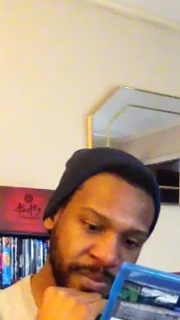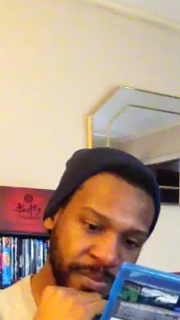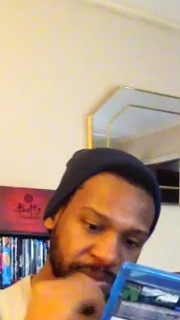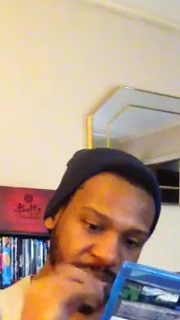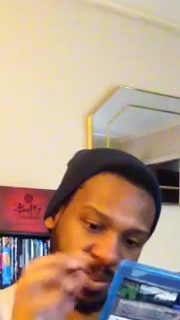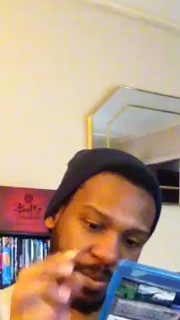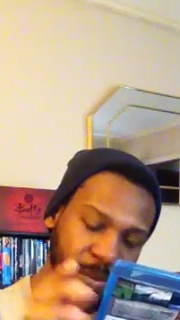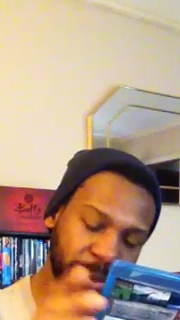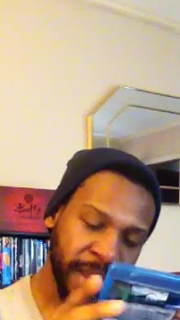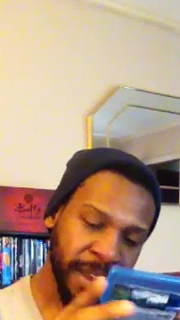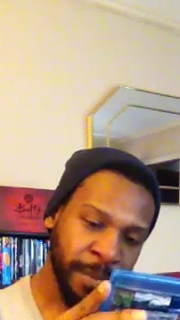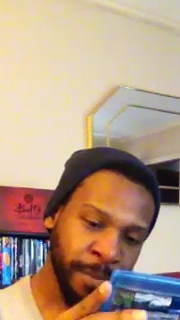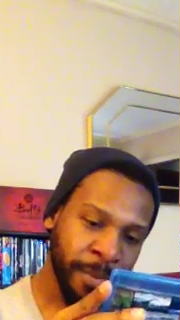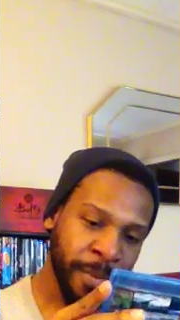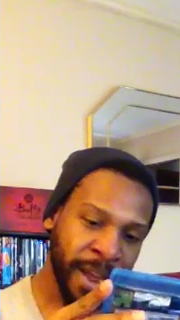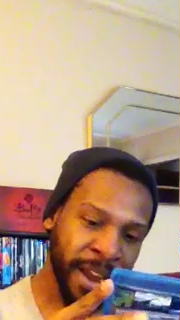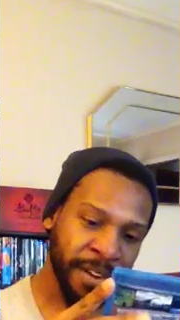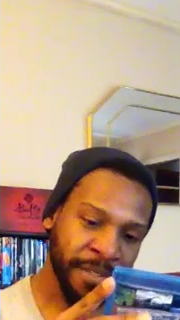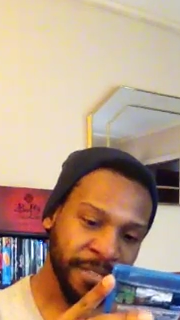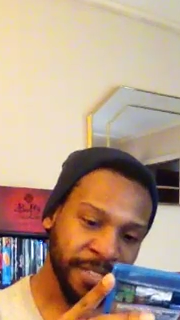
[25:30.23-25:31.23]
Somebody
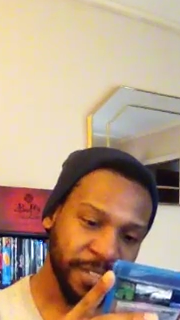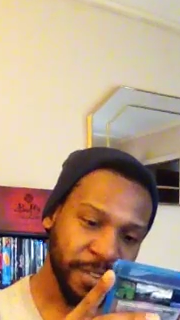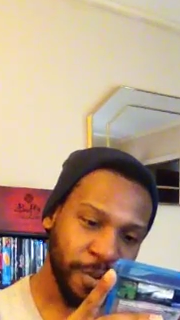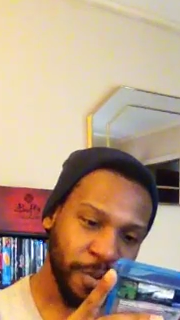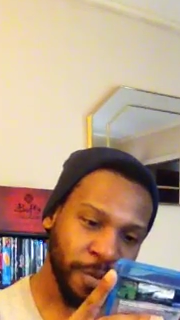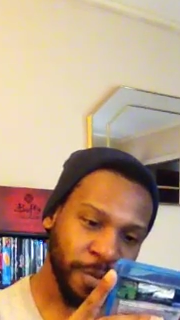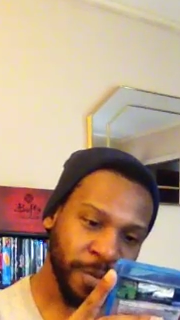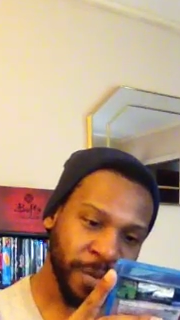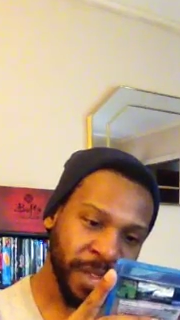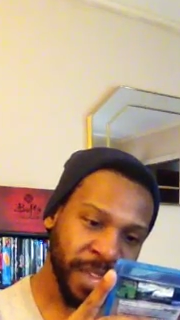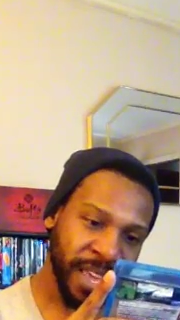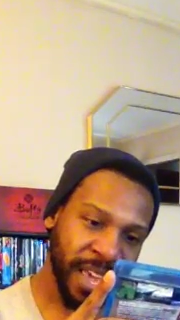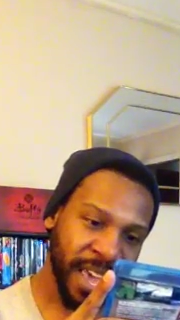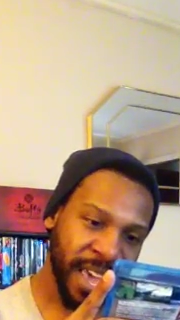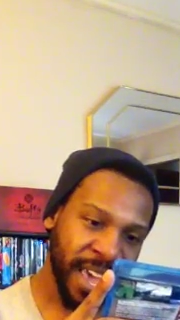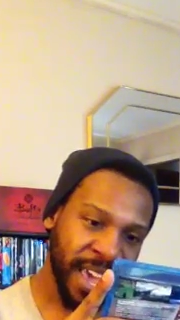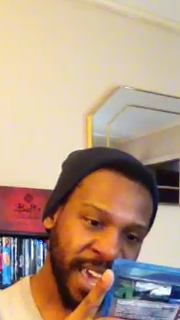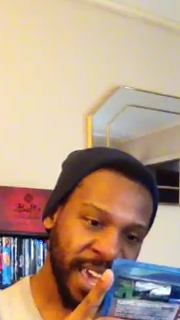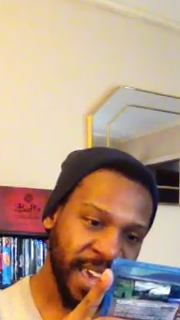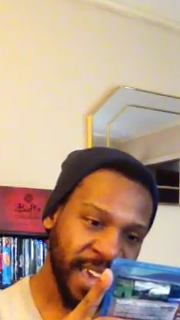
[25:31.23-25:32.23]
might have sold me
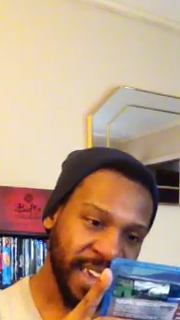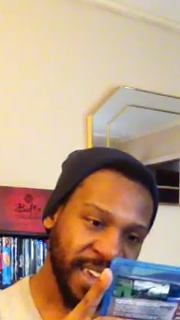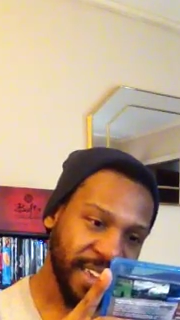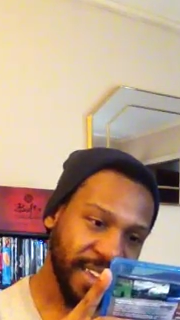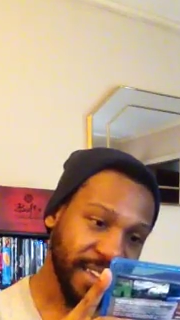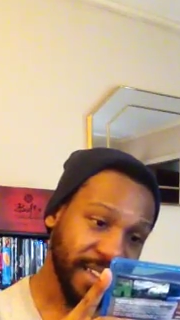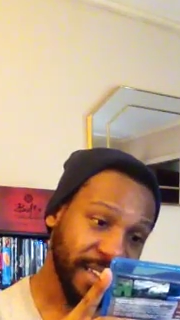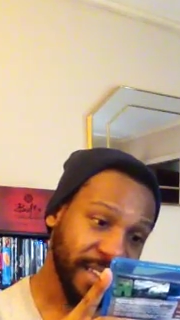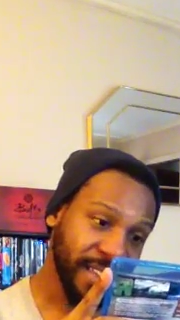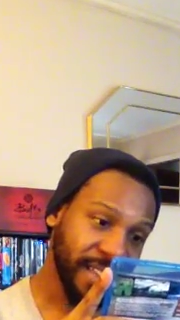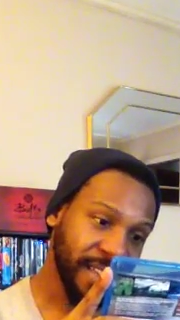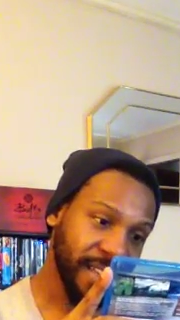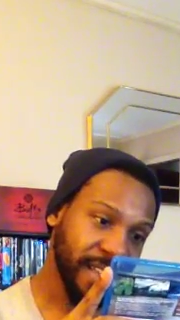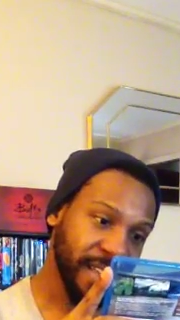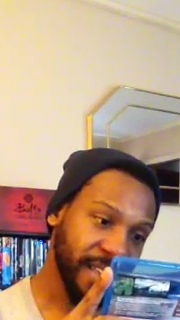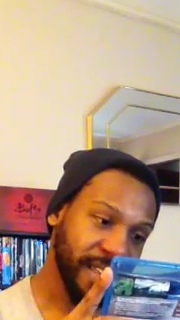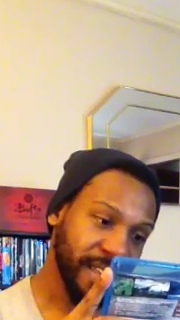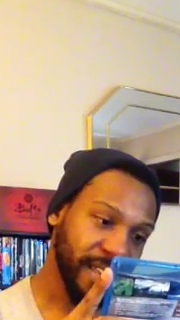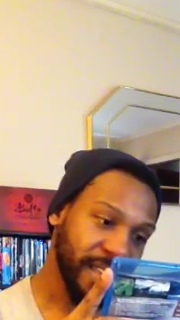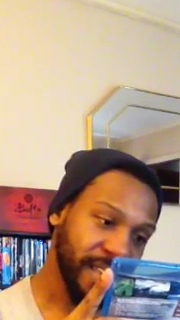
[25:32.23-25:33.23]
a. I
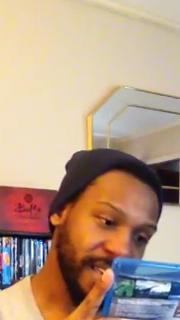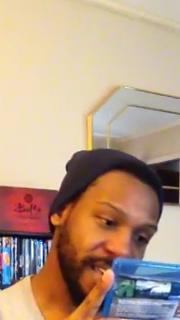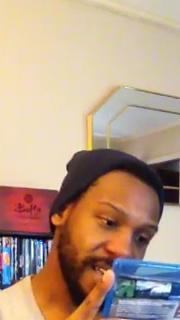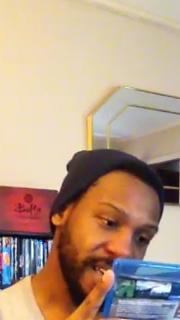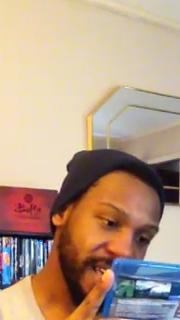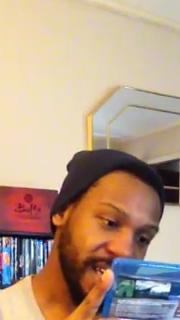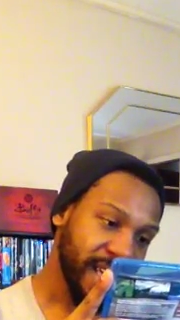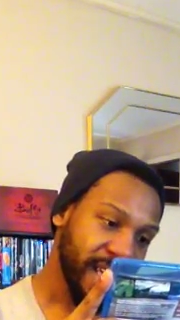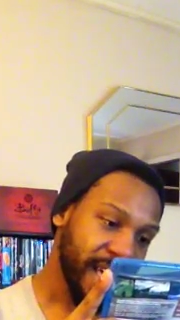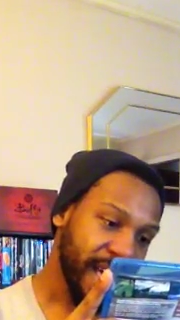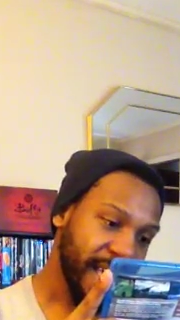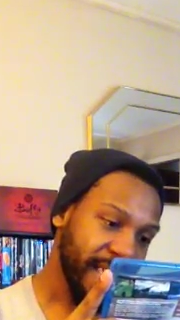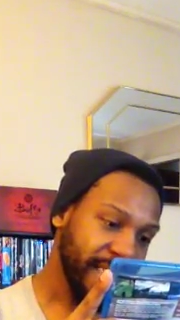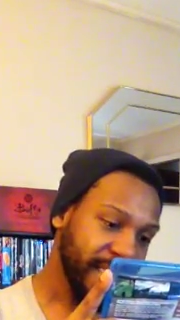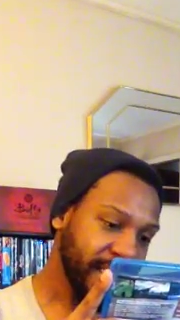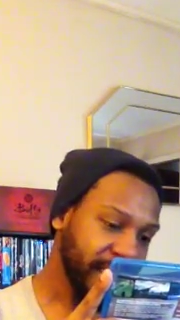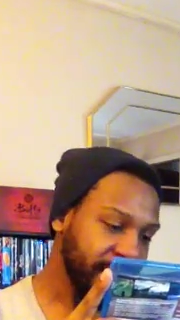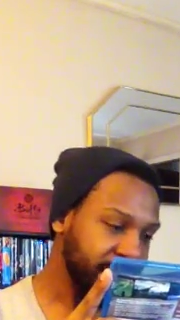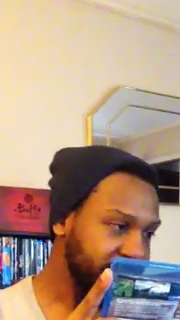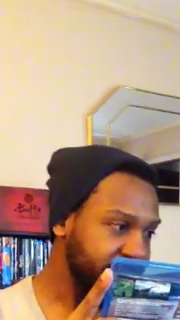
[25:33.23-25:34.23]

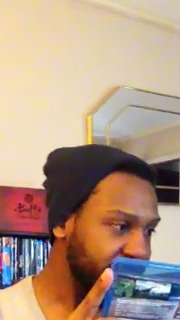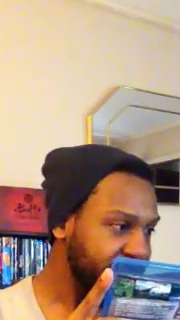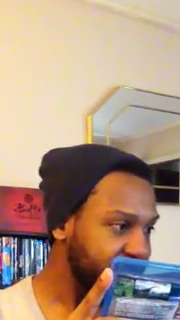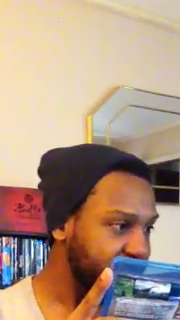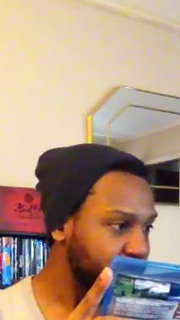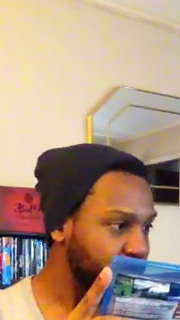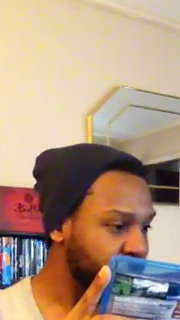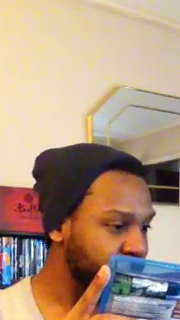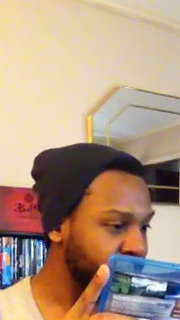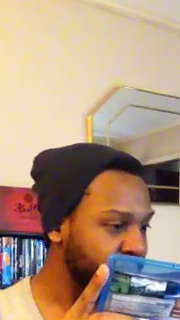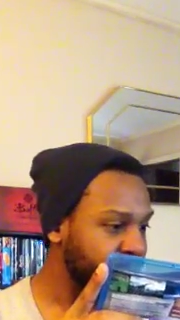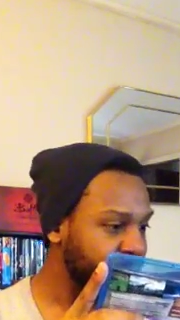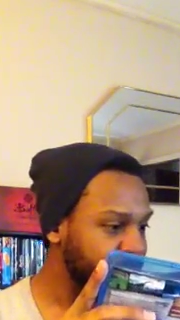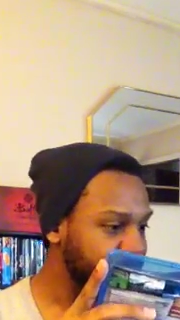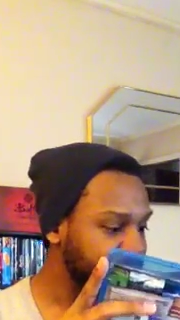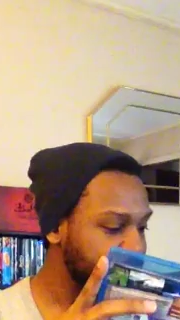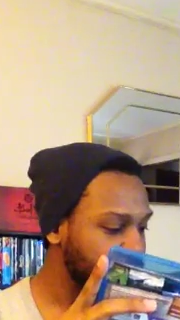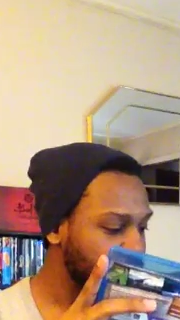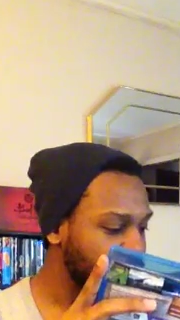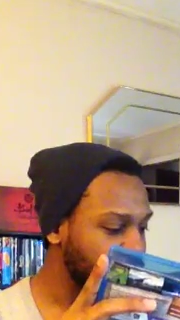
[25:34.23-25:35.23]
think someone may have
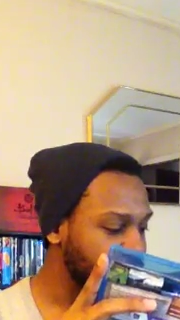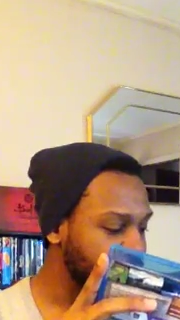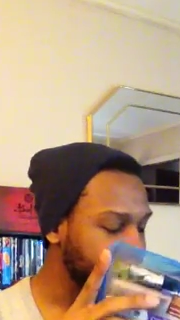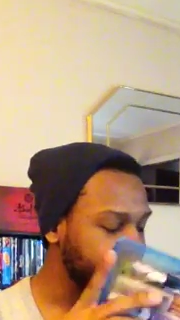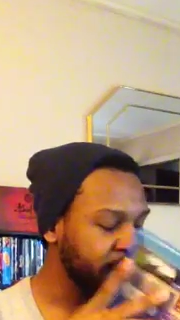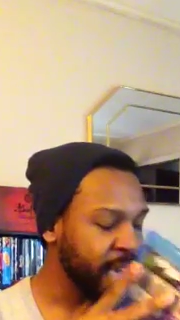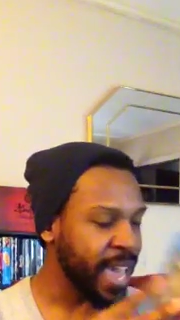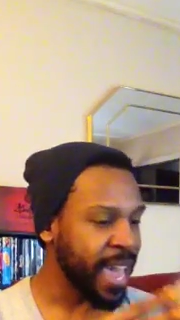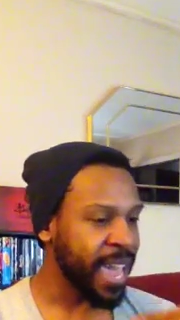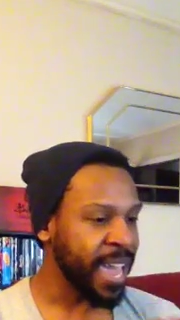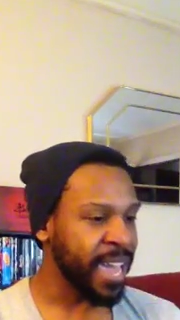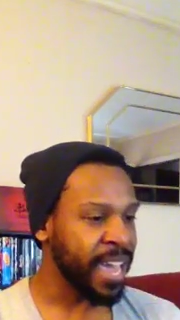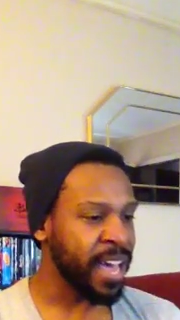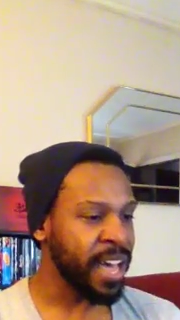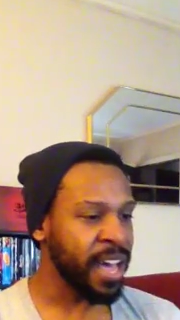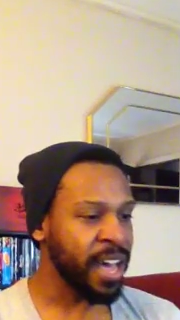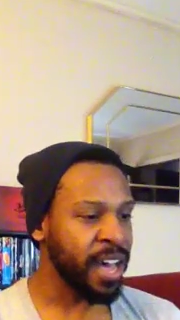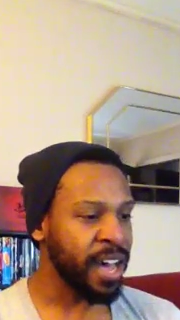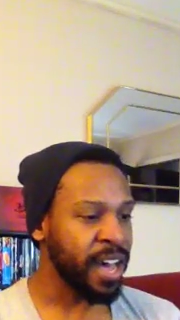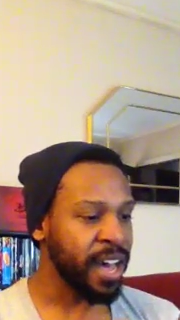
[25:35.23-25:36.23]
sold me
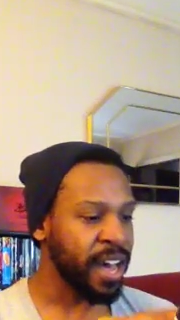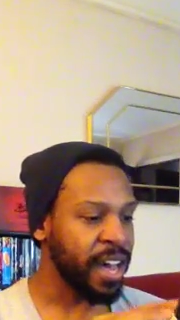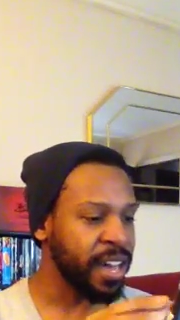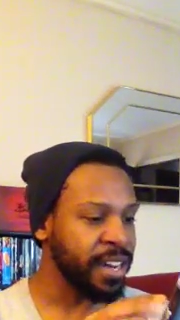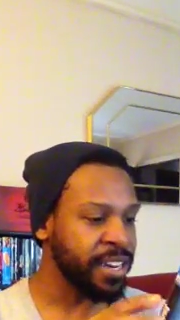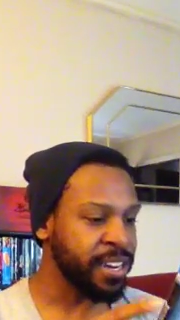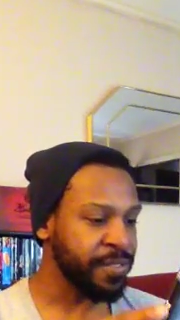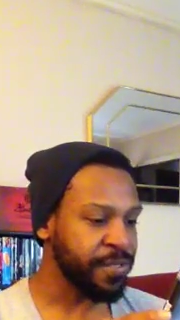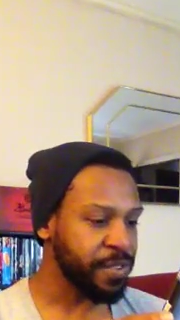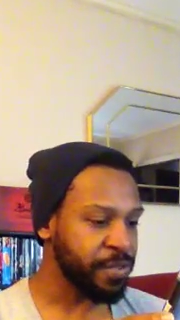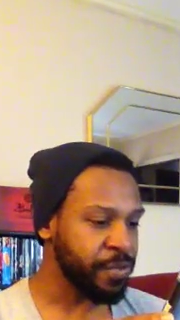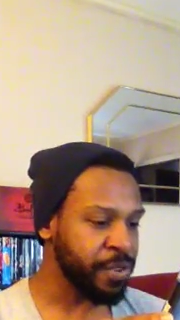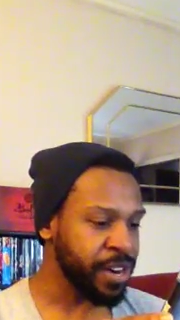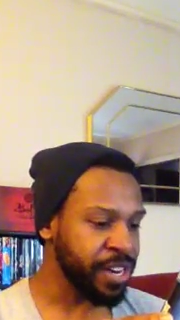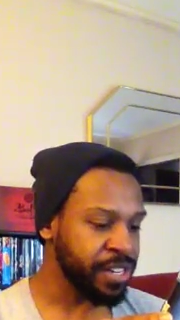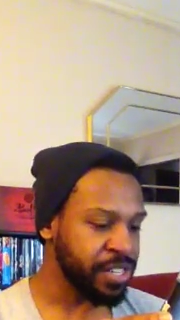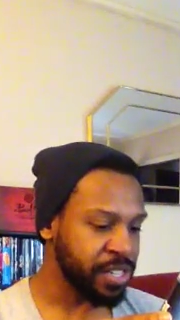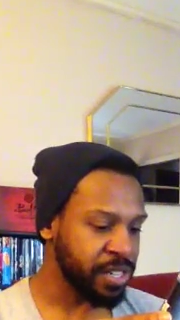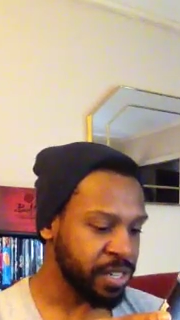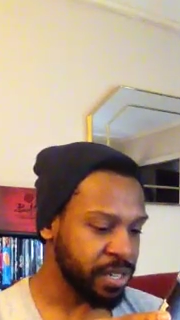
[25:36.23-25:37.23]
a different
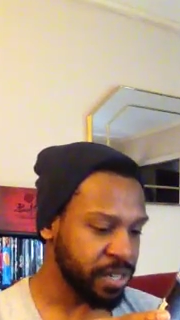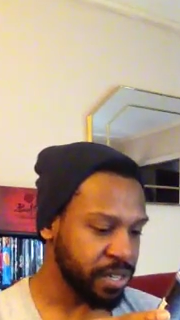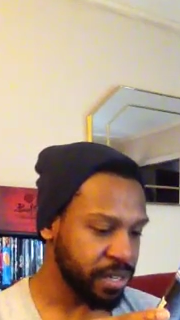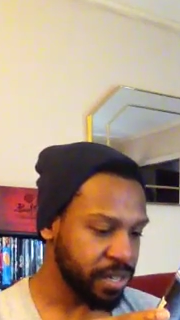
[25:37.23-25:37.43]
region.